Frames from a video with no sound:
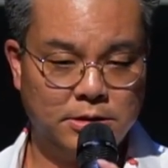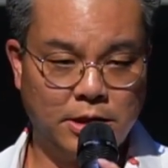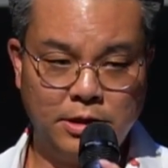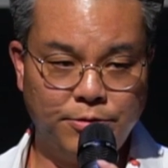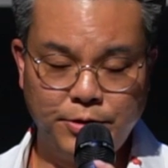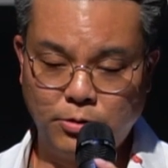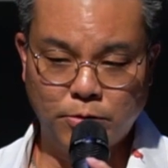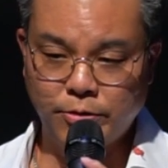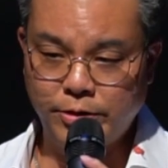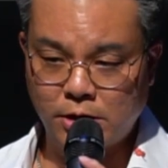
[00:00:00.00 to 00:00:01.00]
I didn't feel
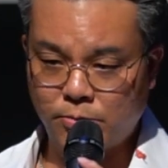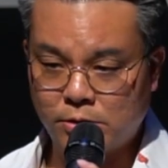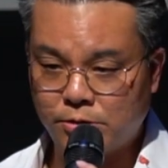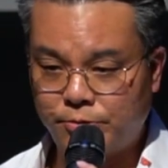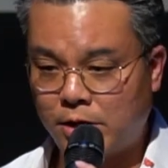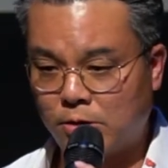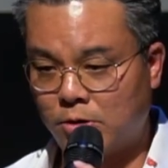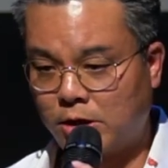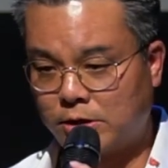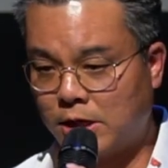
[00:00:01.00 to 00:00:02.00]
worthy and I wanted to find a
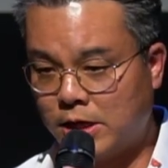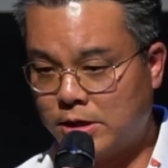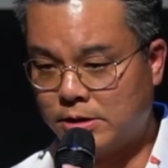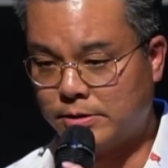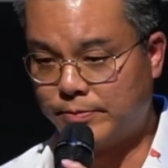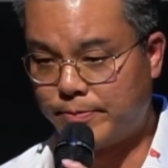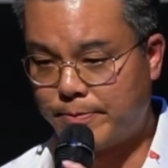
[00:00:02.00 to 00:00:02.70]
rock to hide in.